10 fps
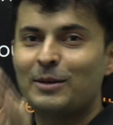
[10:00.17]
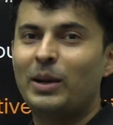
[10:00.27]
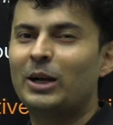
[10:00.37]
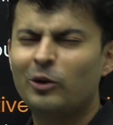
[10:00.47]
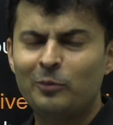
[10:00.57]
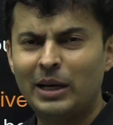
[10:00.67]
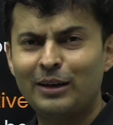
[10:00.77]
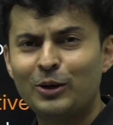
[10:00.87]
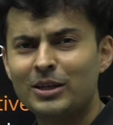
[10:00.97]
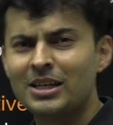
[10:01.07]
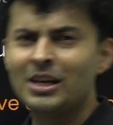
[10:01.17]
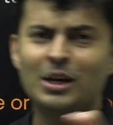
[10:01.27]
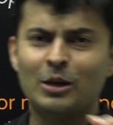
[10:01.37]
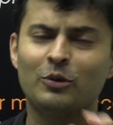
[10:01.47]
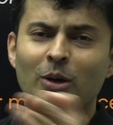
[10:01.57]
is a part of pedagogy.
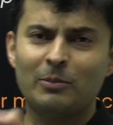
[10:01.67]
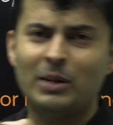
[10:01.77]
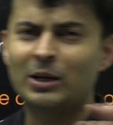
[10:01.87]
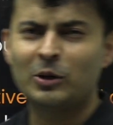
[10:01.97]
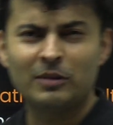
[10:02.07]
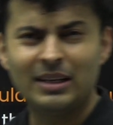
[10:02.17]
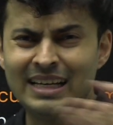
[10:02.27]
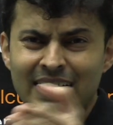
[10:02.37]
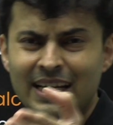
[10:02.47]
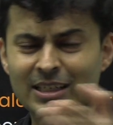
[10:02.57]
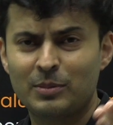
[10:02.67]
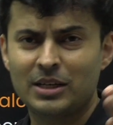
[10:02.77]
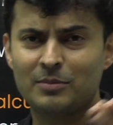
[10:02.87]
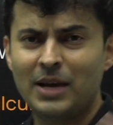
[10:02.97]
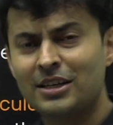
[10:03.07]
If you are a part of the NEET
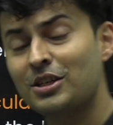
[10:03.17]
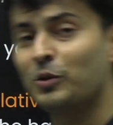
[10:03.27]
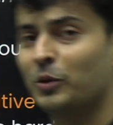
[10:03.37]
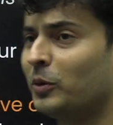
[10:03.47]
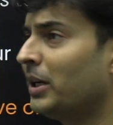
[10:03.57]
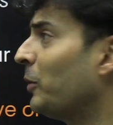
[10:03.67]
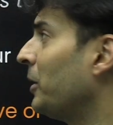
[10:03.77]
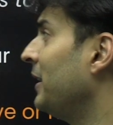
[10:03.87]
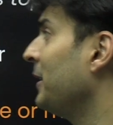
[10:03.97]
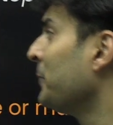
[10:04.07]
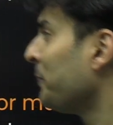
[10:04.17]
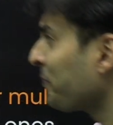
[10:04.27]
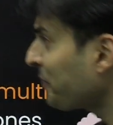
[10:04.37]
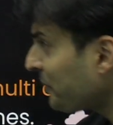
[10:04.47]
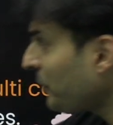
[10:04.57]
Express batch, you know it already.
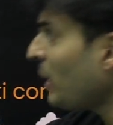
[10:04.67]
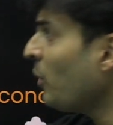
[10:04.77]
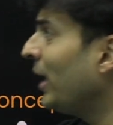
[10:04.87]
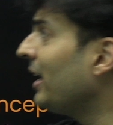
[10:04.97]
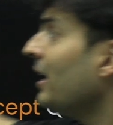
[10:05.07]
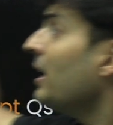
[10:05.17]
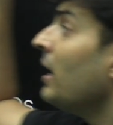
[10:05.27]
Well,